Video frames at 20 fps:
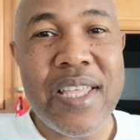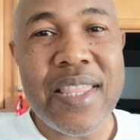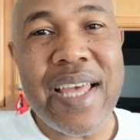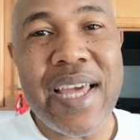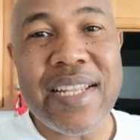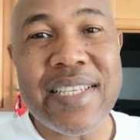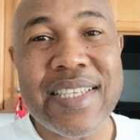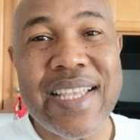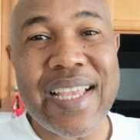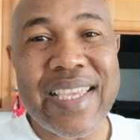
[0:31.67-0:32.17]

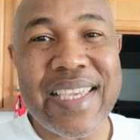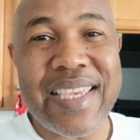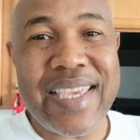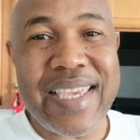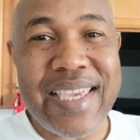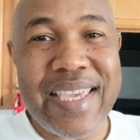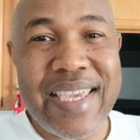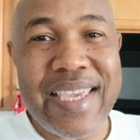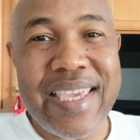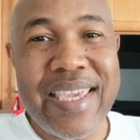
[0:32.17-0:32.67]
That is a
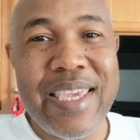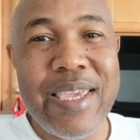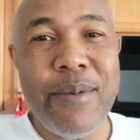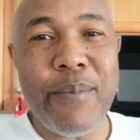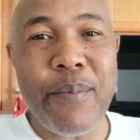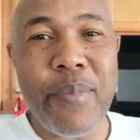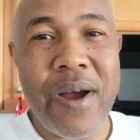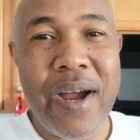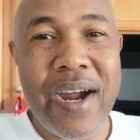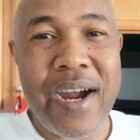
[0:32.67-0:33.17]

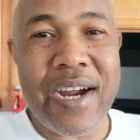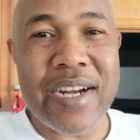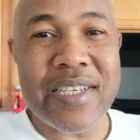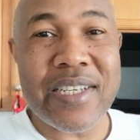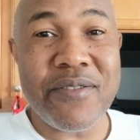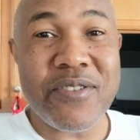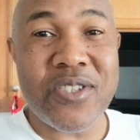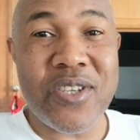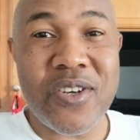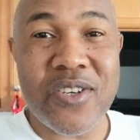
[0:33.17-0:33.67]
key
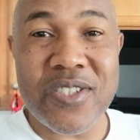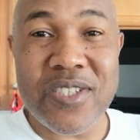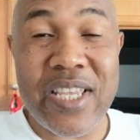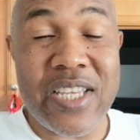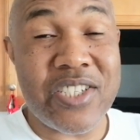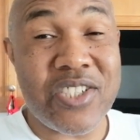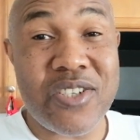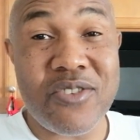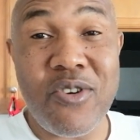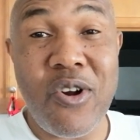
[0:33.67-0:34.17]
part of
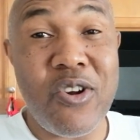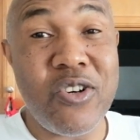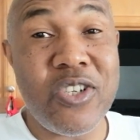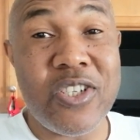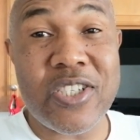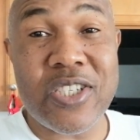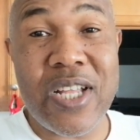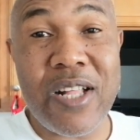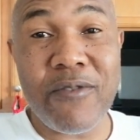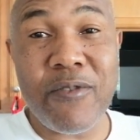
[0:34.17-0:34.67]
success.
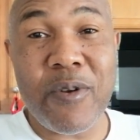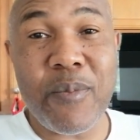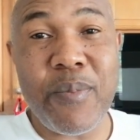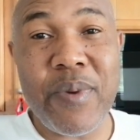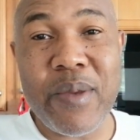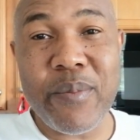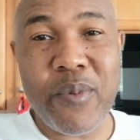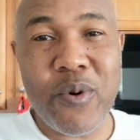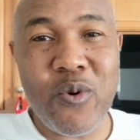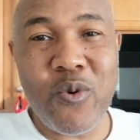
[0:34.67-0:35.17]
Surround yourself
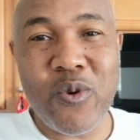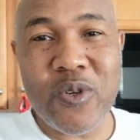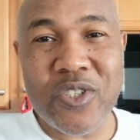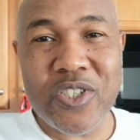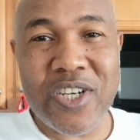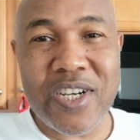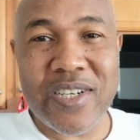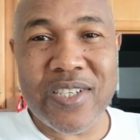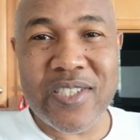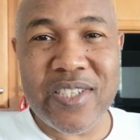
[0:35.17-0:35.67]
with people who
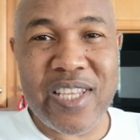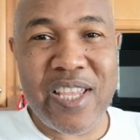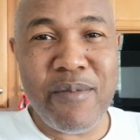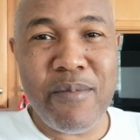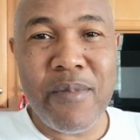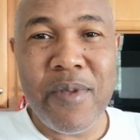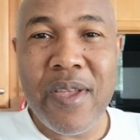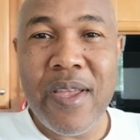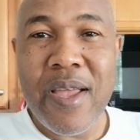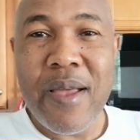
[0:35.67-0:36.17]
share the
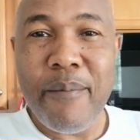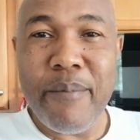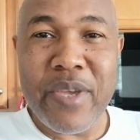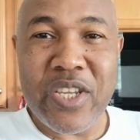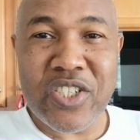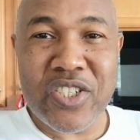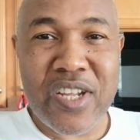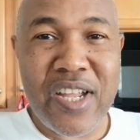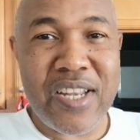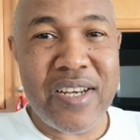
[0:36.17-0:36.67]
same
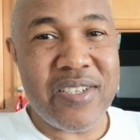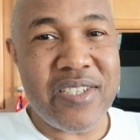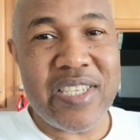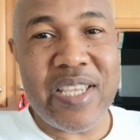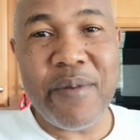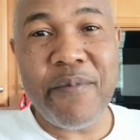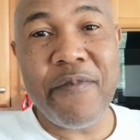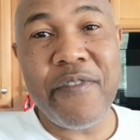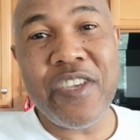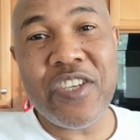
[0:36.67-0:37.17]
mission, the
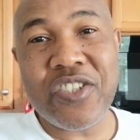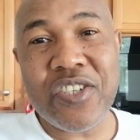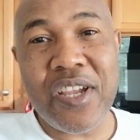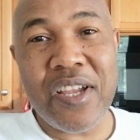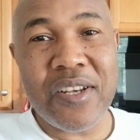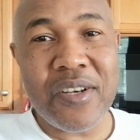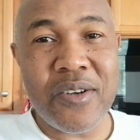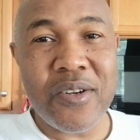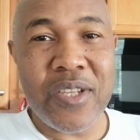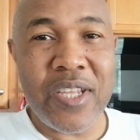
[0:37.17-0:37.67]
same
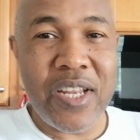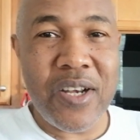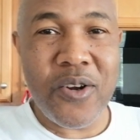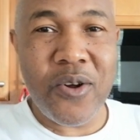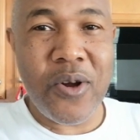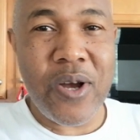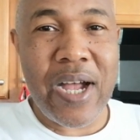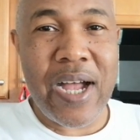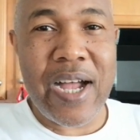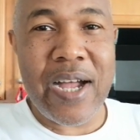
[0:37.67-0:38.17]
vision. You
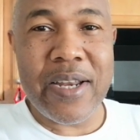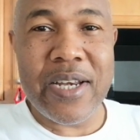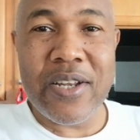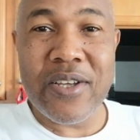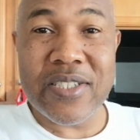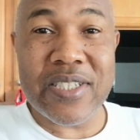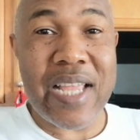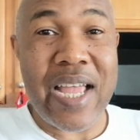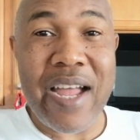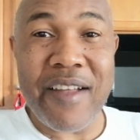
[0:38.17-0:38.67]
know,
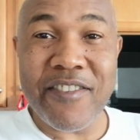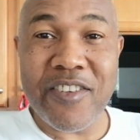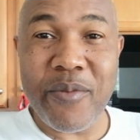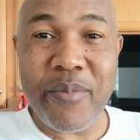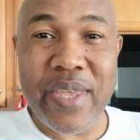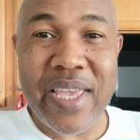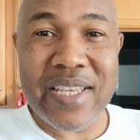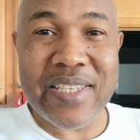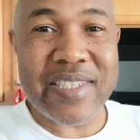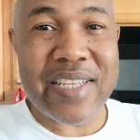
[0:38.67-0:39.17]
doesn't have
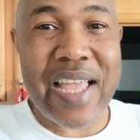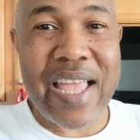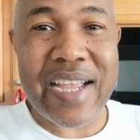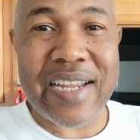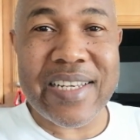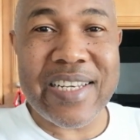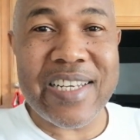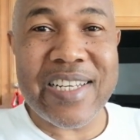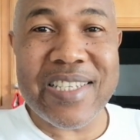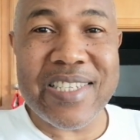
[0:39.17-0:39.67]
to be
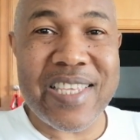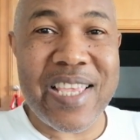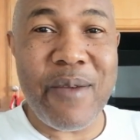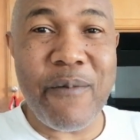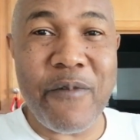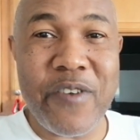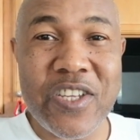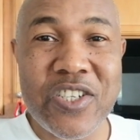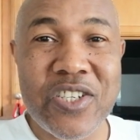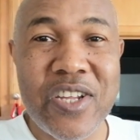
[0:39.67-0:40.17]
exactly the
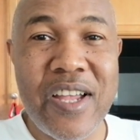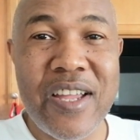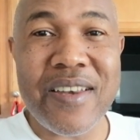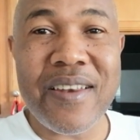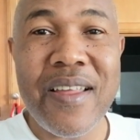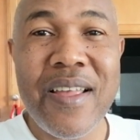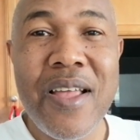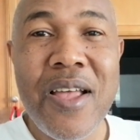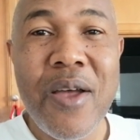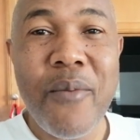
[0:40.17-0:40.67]
same
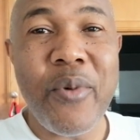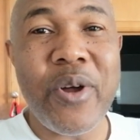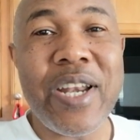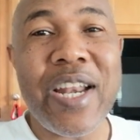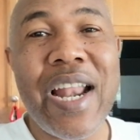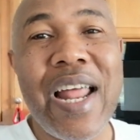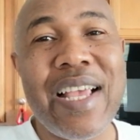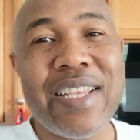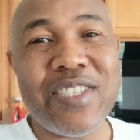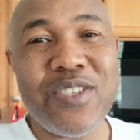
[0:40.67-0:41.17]
vision,
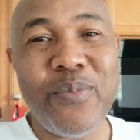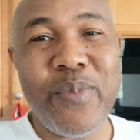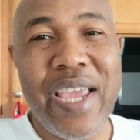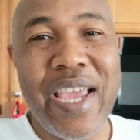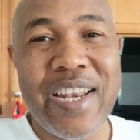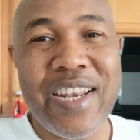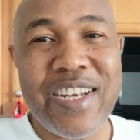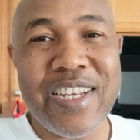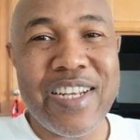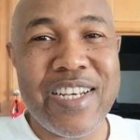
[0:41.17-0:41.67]
but it has to
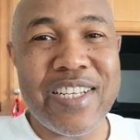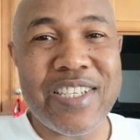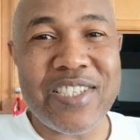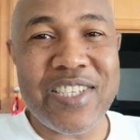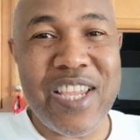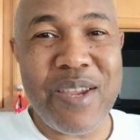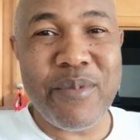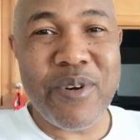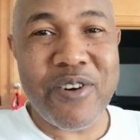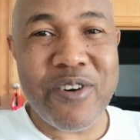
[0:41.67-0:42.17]
be headed in the
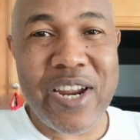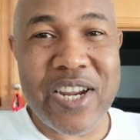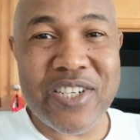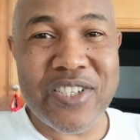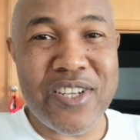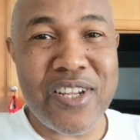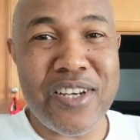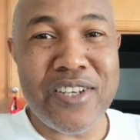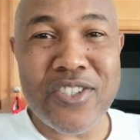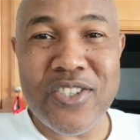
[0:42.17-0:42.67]
same
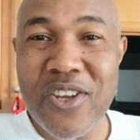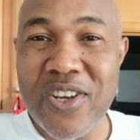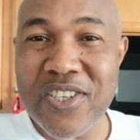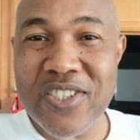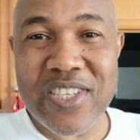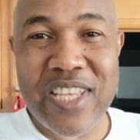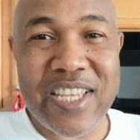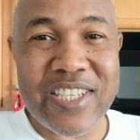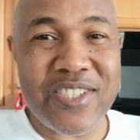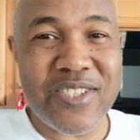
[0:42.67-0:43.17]
direction.
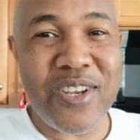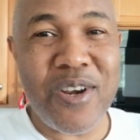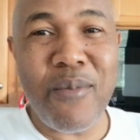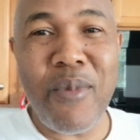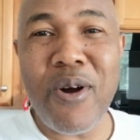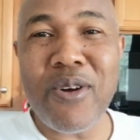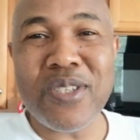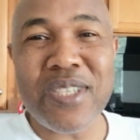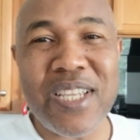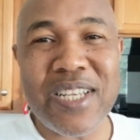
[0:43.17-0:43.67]
Success, to
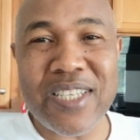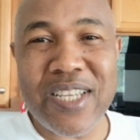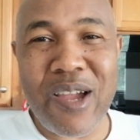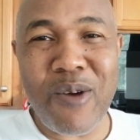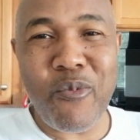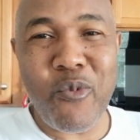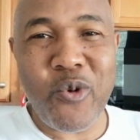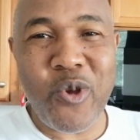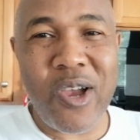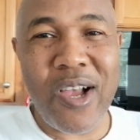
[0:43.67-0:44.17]
the
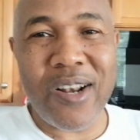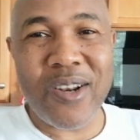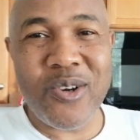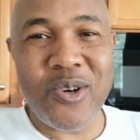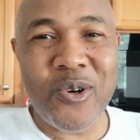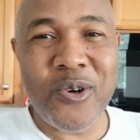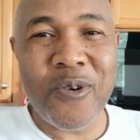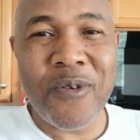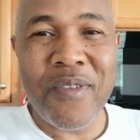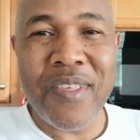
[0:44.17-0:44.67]
mountaintop we all
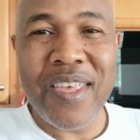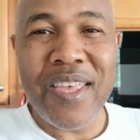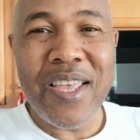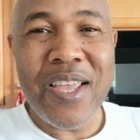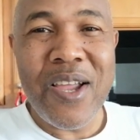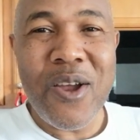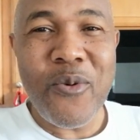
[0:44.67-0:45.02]
go.